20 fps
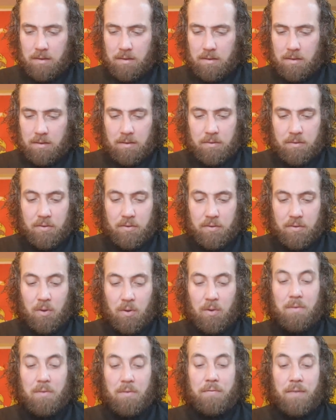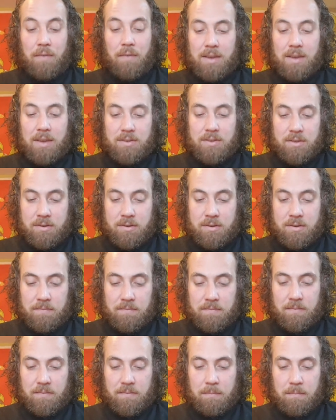So Pfizer,
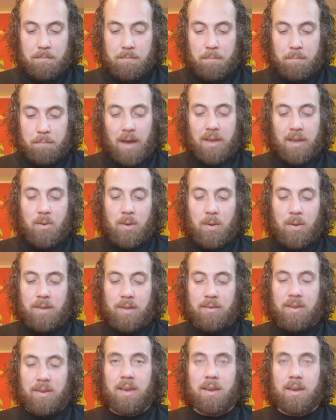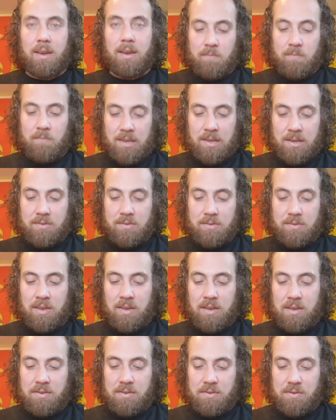BioNTech
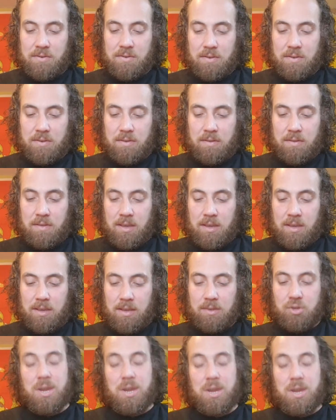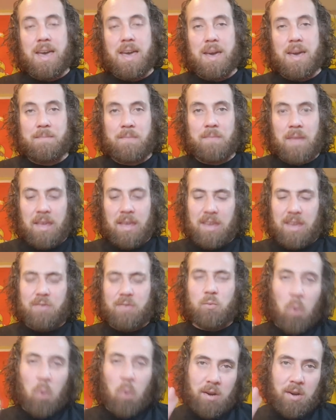says the jab is
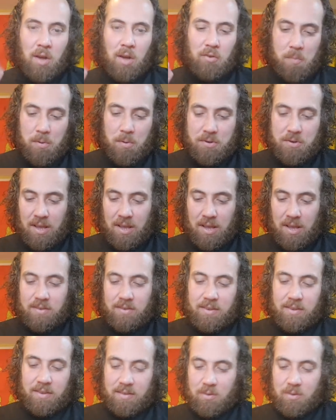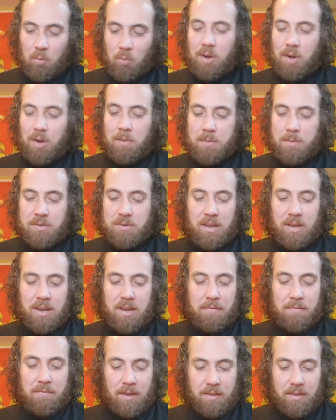100%
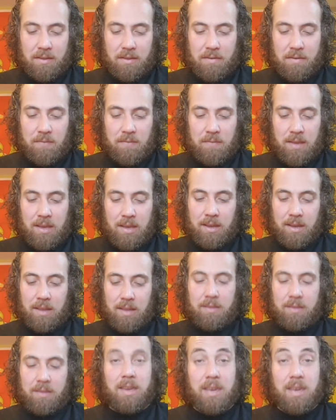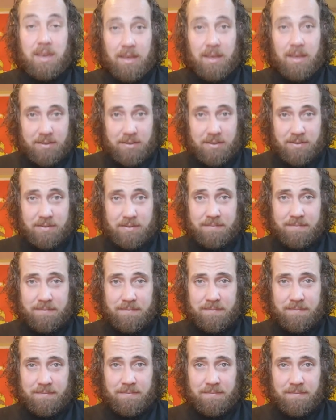effective in kids.
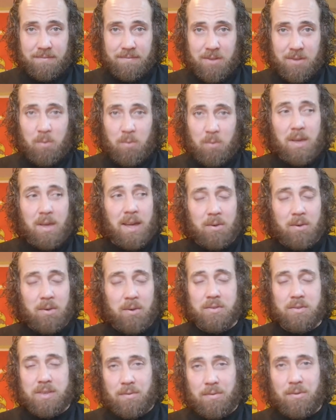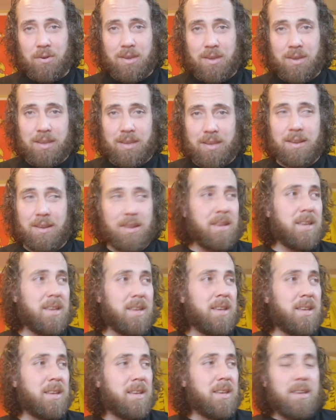Who the hell is giving their kid
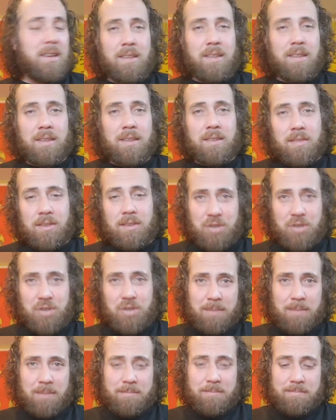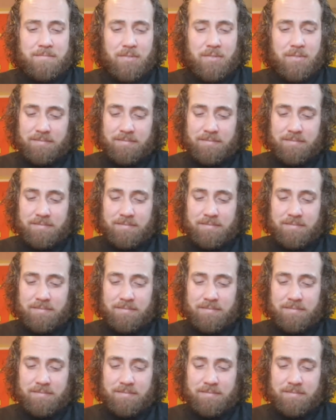the jab for